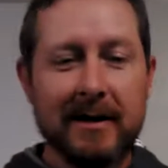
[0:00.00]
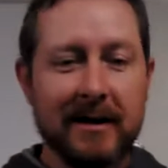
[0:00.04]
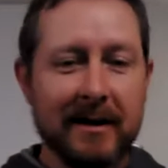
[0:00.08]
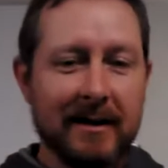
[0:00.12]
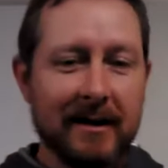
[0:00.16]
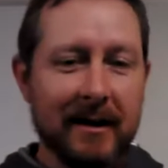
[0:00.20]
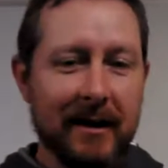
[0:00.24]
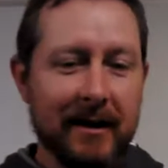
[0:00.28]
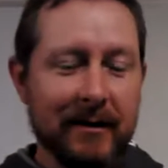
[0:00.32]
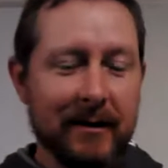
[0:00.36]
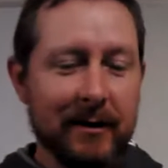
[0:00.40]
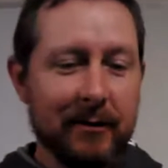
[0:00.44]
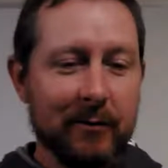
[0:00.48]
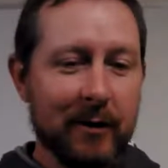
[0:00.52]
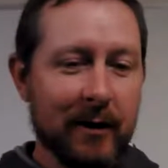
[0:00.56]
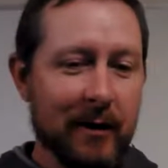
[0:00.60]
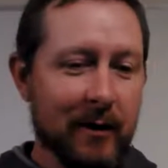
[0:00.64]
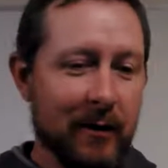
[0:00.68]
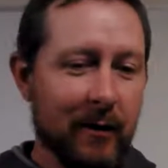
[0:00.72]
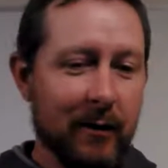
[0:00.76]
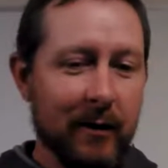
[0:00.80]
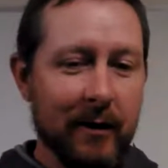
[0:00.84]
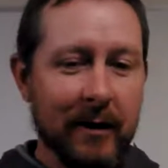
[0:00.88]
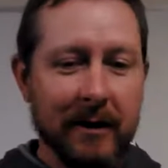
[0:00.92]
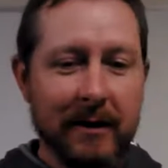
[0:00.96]
It's also
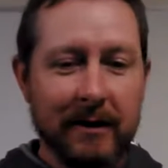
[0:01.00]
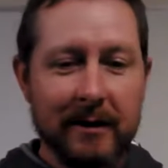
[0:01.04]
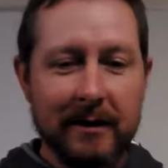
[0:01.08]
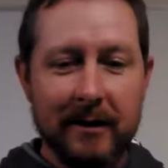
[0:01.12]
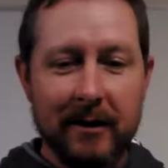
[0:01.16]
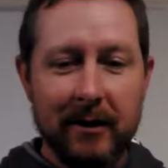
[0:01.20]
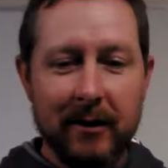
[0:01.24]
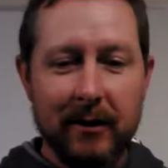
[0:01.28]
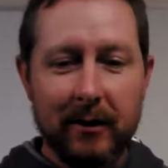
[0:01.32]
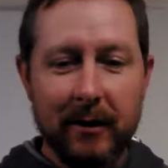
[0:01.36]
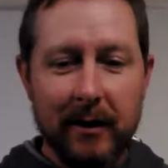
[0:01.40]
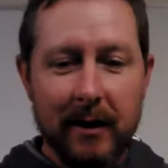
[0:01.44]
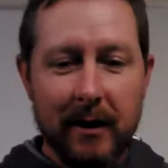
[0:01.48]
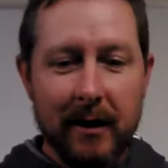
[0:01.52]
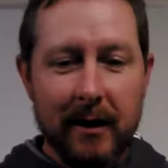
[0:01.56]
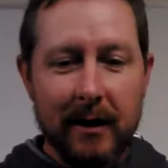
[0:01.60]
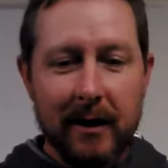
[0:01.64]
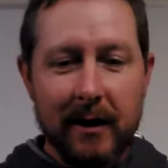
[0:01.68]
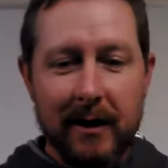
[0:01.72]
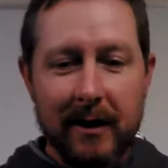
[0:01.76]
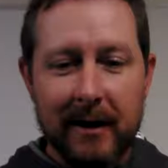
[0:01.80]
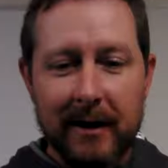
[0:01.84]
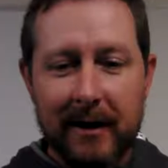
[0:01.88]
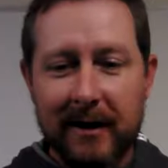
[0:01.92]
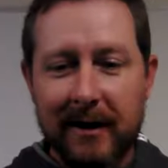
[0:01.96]
recording, so
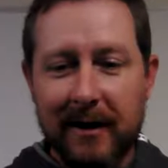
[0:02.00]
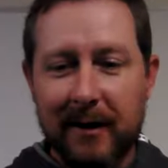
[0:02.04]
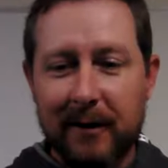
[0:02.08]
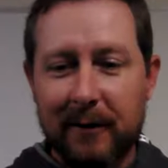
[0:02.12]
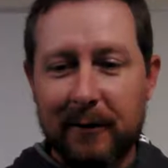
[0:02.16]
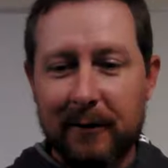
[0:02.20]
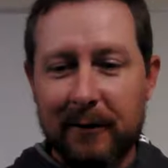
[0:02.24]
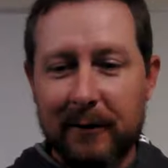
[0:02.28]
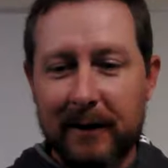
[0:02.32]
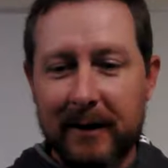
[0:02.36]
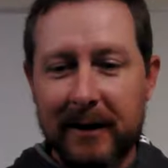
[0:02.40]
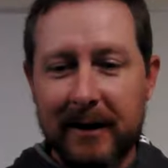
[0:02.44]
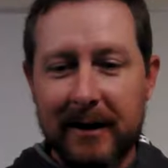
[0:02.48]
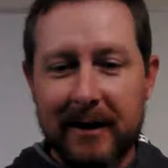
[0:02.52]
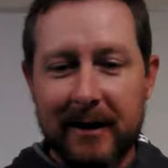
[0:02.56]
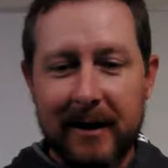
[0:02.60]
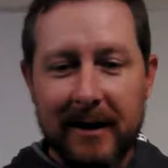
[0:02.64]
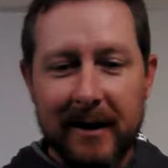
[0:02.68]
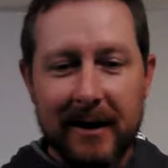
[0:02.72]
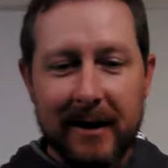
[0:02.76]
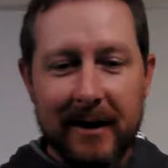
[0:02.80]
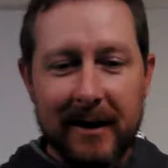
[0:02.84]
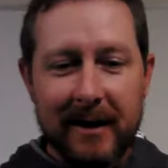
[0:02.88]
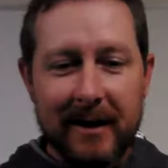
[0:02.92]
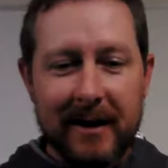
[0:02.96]
hopefully
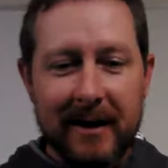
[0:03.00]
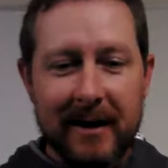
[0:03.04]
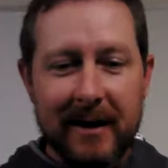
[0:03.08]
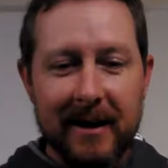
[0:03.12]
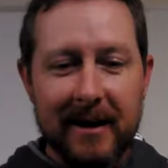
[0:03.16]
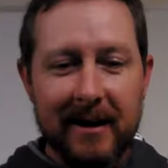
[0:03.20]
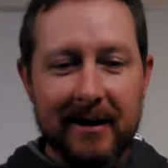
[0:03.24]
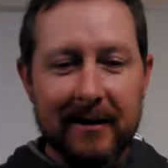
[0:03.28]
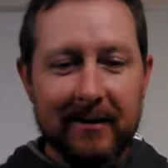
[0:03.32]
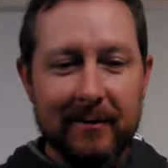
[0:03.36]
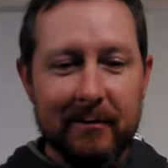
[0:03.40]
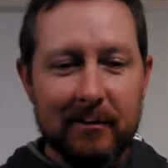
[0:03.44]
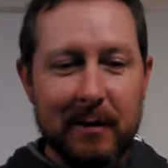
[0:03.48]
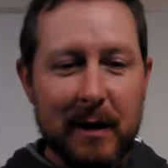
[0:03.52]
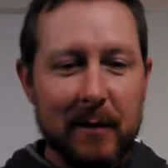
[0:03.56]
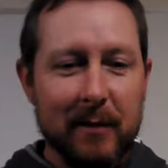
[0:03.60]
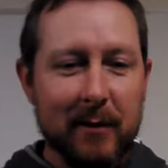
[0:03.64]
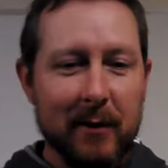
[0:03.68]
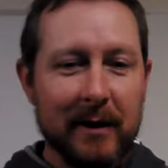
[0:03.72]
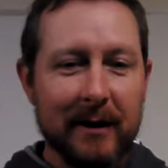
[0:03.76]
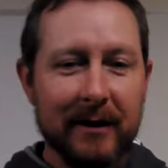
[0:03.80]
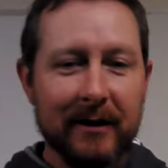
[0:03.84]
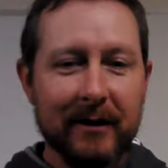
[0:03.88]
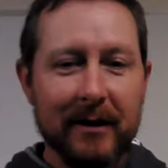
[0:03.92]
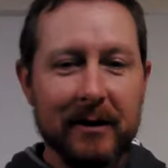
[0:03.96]
people
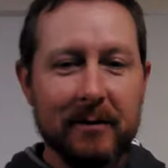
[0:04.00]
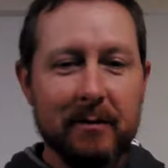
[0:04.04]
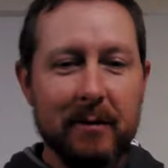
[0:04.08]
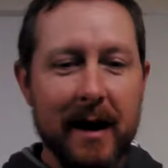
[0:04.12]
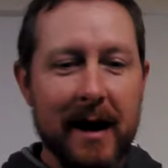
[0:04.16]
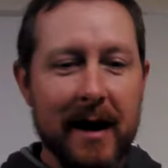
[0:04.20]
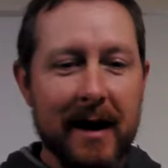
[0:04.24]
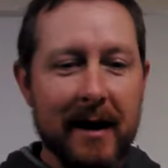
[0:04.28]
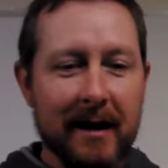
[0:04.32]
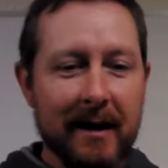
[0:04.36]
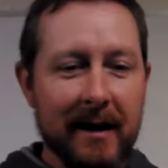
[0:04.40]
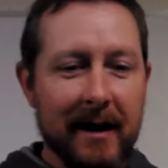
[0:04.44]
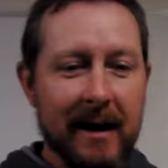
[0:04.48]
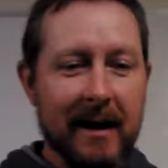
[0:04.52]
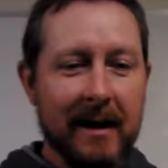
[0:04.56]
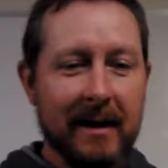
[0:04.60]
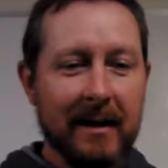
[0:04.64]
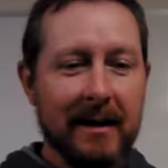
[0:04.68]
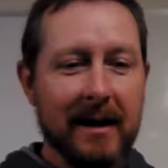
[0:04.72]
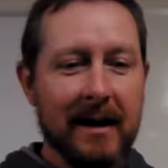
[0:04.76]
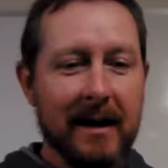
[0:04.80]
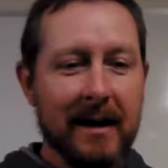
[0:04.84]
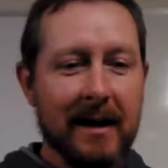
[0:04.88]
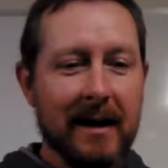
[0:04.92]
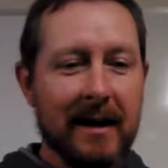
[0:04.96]
can look back
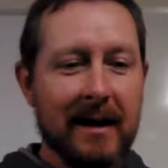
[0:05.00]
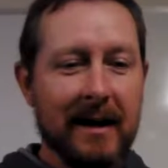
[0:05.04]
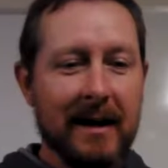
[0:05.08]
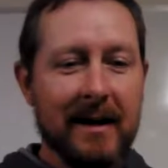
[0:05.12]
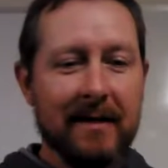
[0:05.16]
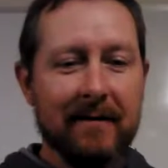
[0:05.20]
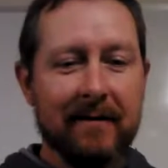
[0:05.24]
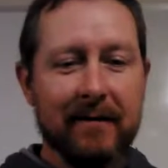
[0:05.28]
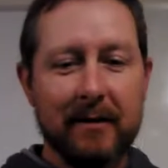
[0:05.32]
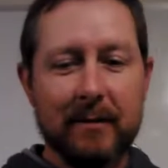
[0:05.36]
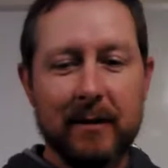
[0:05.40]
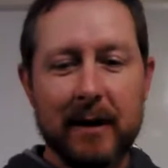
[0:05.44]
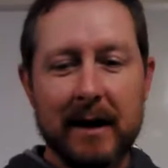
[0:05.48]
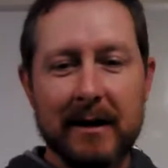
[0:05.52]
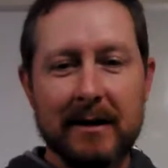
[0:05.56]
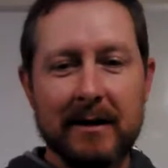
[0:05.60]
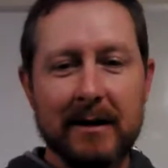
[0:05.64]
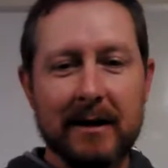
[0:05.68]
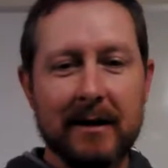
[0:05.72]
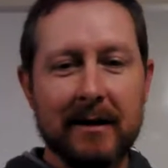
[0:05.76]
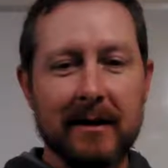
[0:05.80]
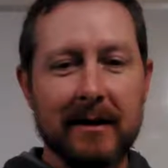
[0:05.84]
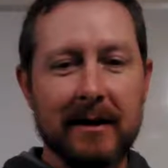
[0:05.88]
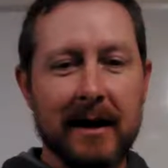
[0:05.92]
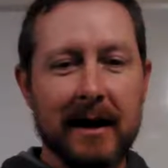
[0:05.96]
and get any
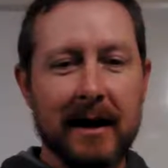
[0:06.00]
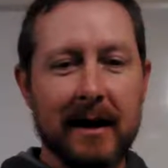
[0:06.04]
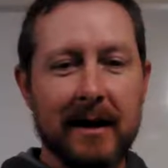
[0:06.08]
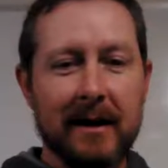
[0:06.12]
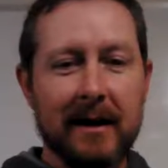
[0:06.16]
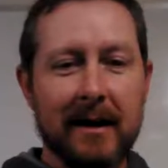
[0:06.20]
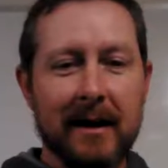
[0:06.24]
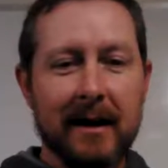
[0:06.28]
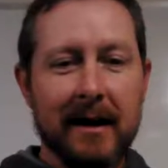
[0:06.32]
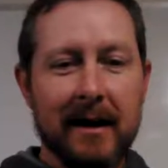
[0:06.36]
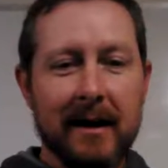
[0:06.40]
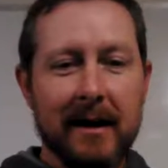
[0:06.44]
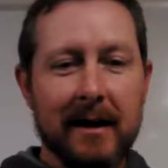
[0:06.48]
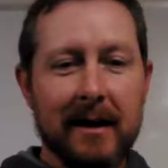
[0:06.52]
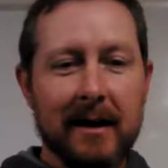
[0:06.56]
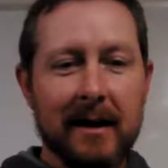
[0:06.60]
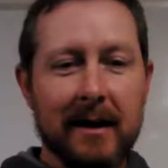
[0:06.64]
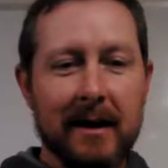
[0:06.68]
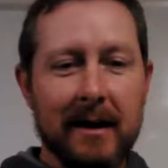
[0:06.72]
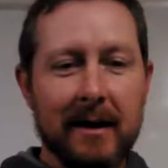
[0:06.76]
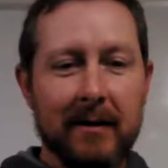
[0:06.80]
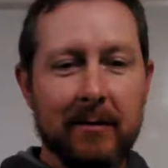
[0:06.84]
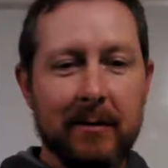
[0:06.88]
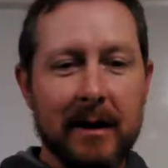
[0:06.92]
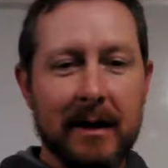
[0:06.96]
information that
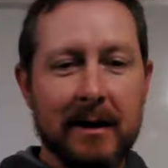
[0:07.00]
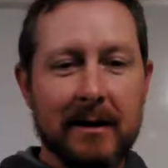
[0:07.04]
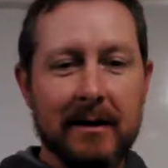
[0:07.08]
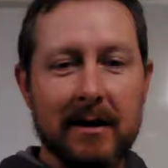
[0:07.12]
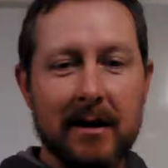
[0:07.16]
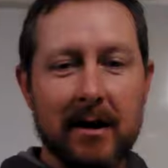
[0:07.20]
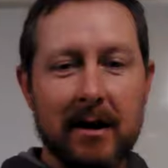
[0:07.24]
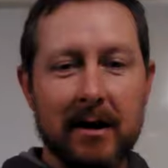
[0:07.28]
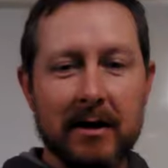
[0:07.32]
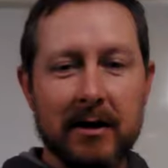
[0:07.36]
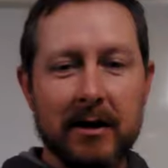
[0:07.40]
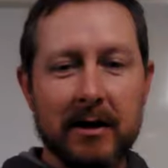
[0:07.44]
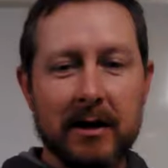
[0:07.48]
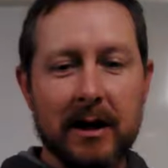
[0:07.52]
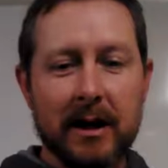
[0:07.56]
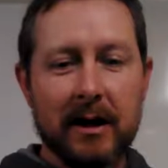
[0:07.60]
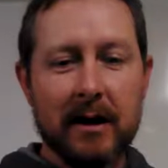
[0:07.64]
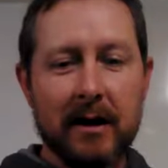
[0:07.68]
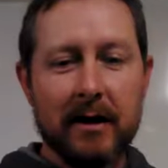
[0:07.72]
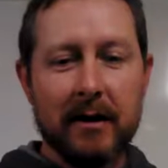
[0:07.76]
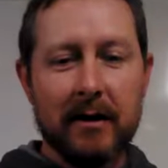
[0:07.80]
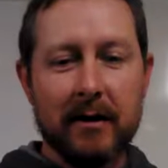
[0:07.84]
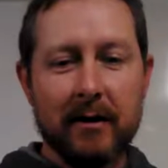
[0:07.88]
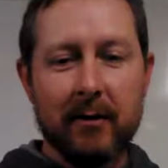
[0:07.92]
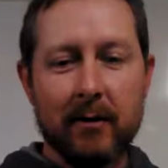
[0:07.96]
is not
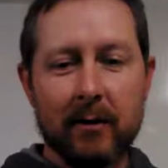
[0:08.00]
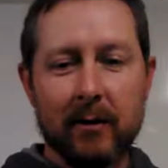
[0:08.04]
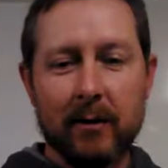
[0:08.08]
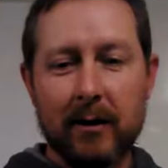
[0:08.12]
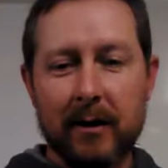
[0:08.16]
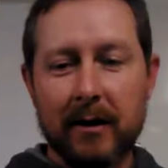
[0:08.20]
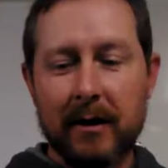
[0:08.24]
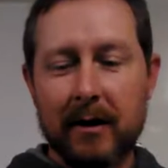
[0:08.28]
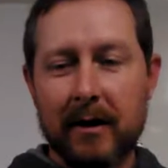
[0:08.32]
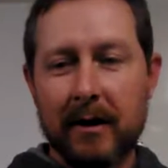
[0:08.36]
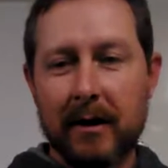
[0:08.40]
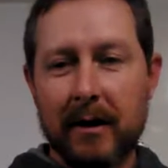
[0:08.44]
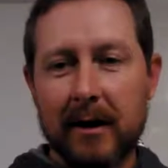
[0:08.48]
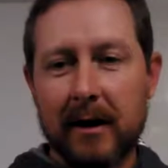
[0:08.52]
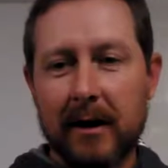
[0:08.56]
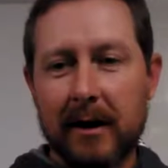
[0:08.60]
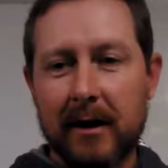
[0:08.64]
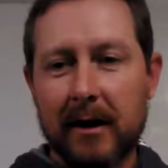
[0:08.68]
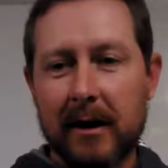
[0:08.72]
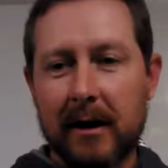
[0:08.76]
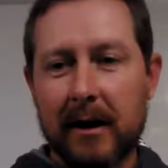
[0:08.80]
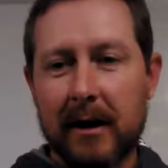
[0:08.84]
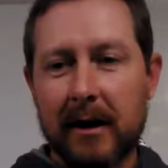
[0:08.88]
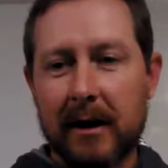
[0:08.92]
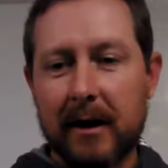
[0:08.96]
shared or
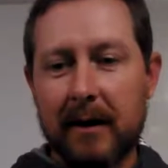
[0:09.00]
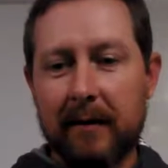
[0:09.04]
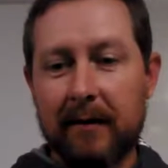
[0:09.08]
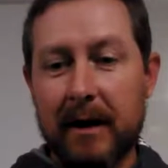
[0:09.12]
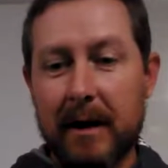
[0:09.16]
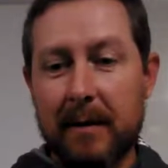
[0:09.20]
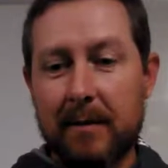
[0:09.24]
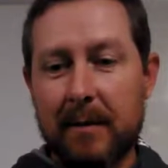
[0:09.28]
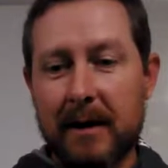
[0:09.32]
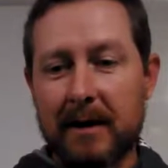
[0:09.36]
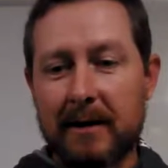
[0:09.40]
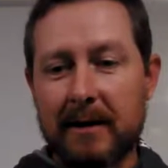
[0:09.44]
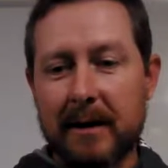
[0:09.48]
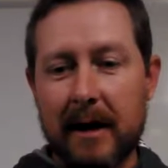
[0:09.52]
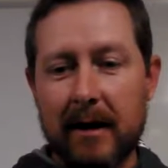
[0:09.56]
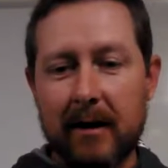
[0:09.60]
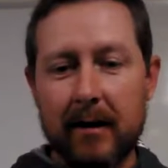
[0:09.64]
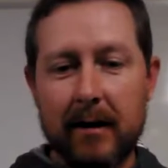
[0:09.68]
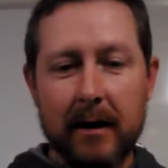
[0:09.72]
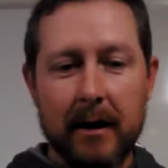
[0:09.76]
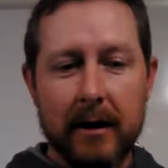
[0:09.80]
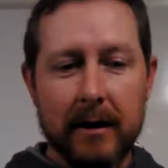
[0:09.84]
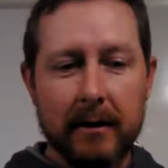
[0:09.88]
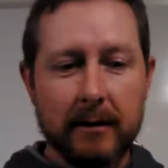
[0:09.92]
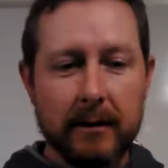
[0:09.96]
if they miss out
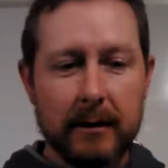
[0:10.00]
on it.